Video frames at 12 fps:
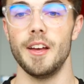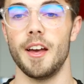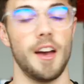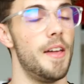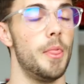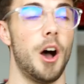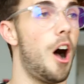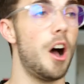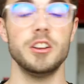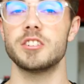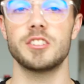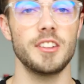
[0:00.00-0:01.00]
And
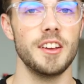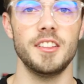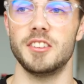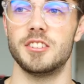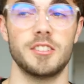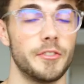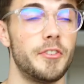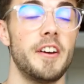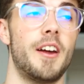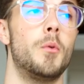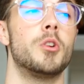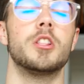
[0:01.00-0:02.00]
honestly, this is a fight
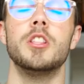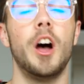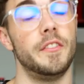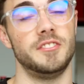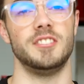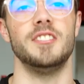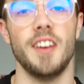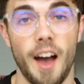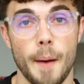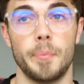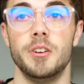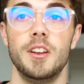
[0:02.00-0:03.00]
I would love to see
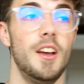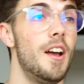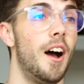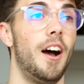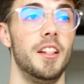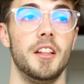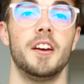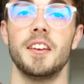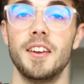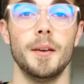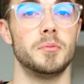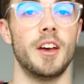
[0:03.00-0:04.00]
happen. I like
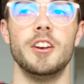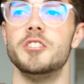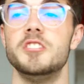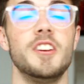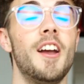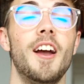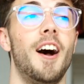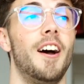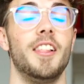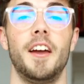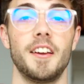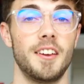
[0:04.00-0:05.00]
Gibb's energy. I
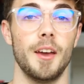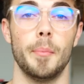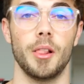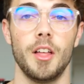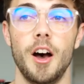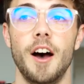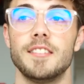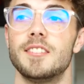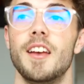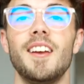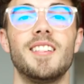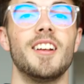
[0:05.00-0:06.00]
like Gibb a
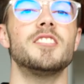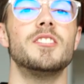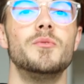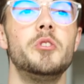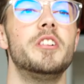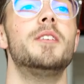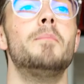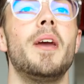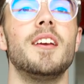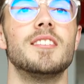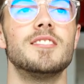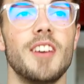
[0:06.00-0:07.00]
lot. It doesn't really
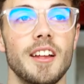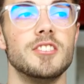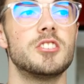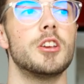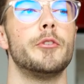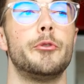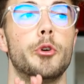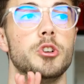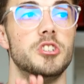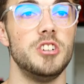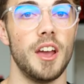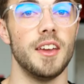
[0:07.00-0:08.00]
make sense for
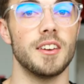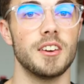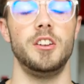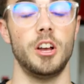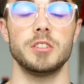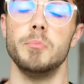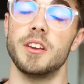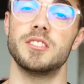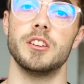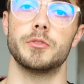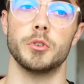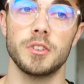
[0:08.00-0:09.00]
Jake. It does make
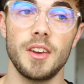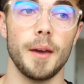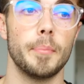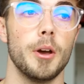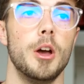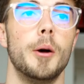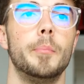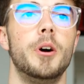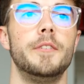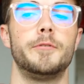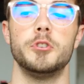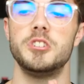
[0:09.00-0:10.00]
sense for Gibb.
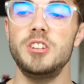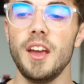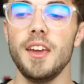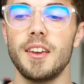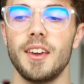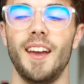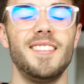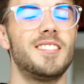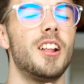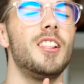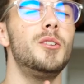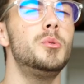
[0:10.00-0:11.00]
But for Jake, it's
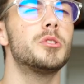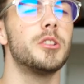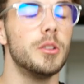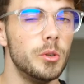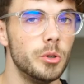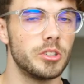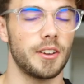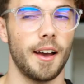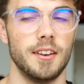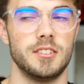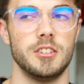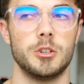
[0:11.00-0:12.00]
a lose-lose
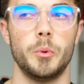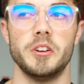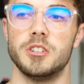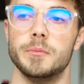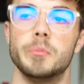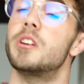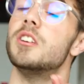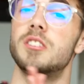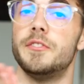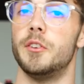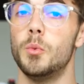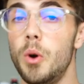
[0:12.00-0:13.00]
kind of situation. Because
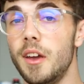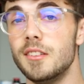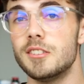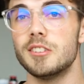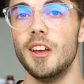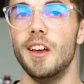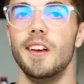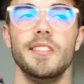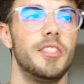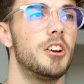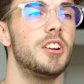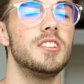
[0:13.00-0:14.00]
if he wins,
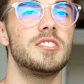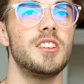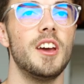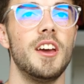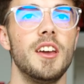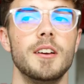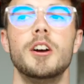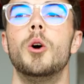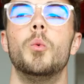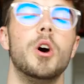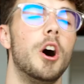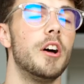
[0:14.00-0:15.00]
they're gonna say,
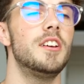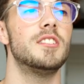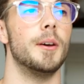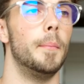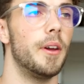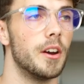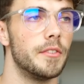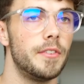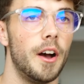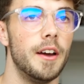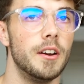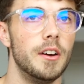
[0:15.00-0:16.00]
well, he's a bigger
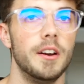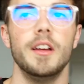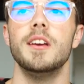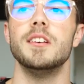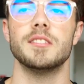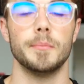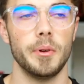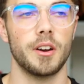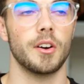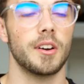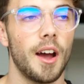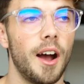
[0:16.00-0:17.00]
fighter. He's a
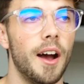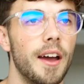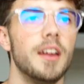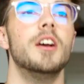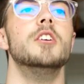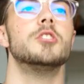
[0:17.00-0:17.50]
bigger guy.